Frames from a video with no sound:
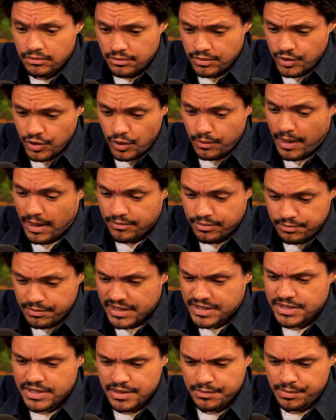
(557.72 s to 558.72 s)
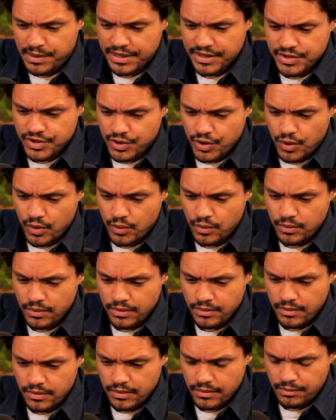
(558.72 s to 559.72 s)
you know, my, my siblings know,
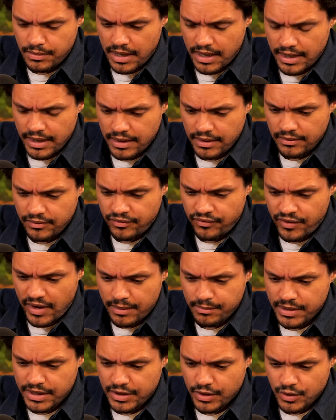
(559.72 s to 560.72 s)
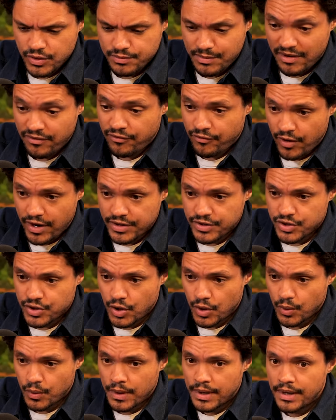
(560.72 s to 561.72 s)
my family knows, my friends
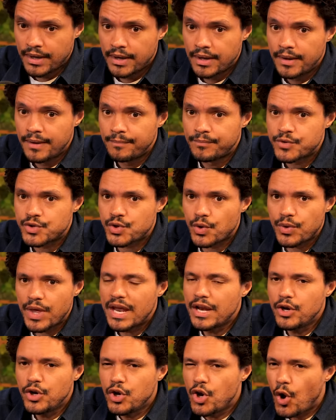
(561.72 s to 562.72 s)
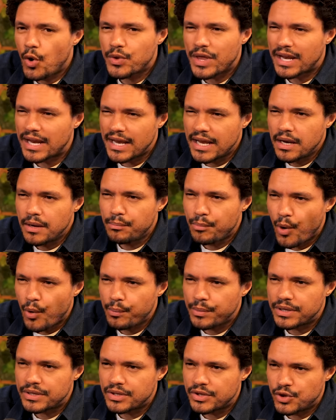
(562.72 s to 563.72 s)
know. So they know that in a
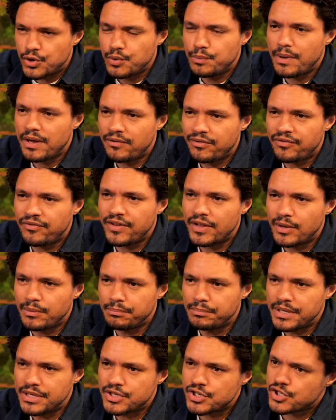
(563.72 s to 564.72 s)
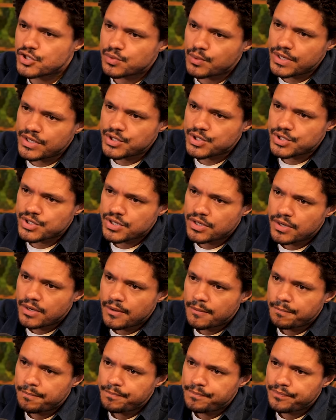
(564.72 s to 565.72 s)
moment you may feel me switch
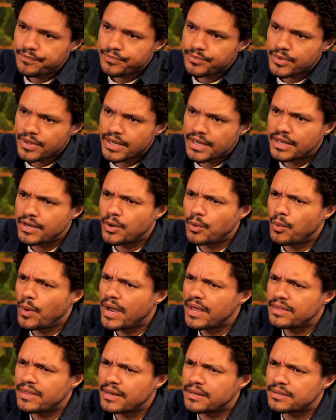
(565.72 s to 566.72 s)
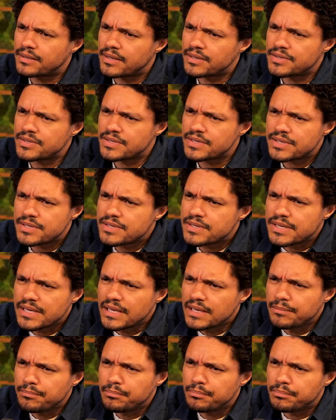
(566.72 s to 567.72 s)
in a way that doesn't
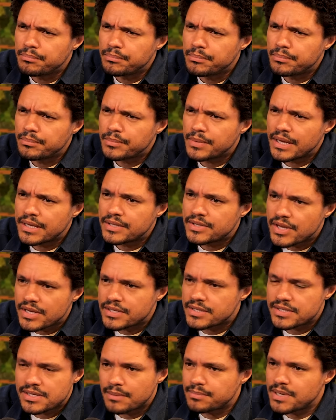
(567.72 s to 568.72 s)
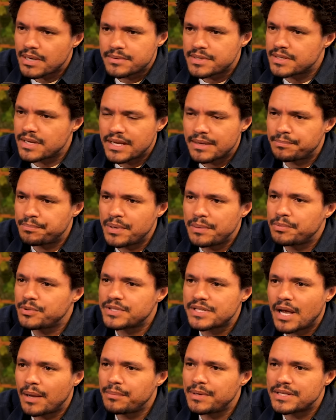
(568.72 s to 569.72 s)
seem, it, it sometimes
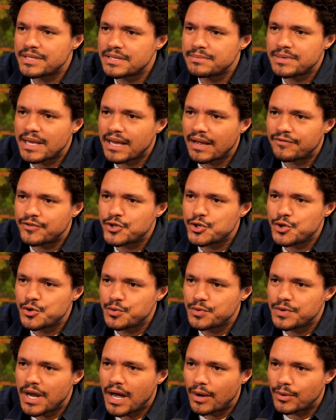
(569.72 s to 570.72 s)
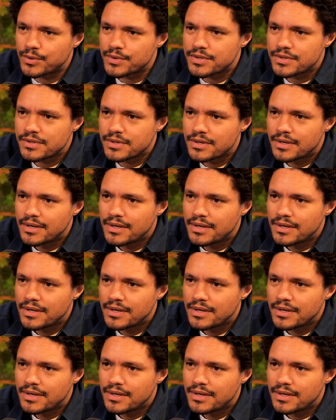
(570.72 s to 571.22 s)
people tell me it seems like I've tuned out,